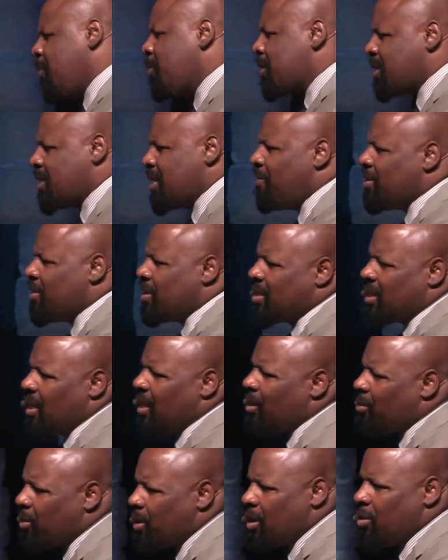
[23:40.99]
was
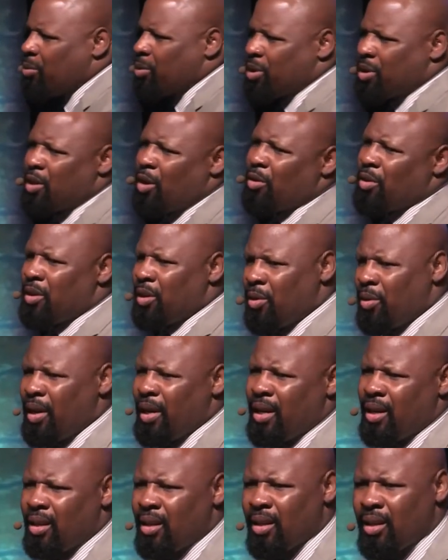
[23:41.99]
17 when he was stolen
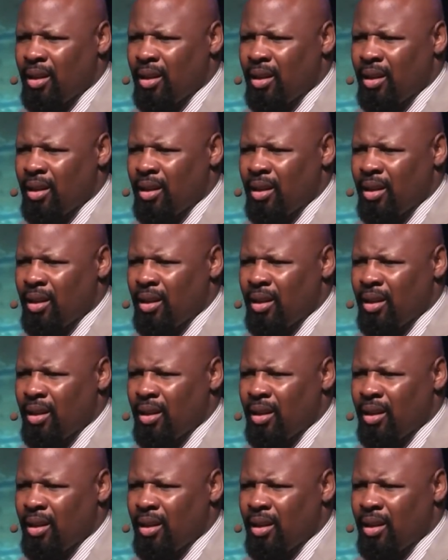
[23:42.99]
away.